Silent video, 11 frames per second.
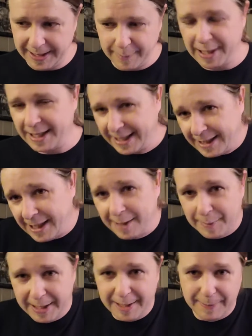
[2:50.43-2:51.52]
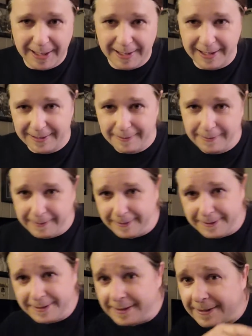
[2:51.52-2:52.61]
They made that comment about like, oh
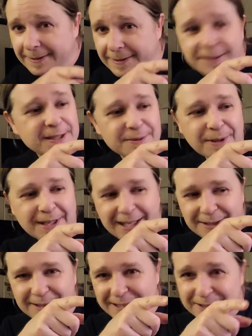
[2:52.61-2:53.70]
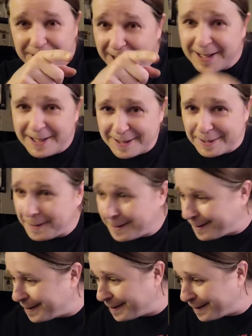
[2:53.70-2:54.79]
shit, look, she's wearing that green dress.
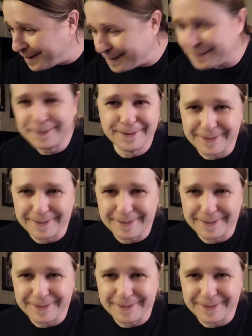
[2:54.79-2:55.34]
Uh-oh.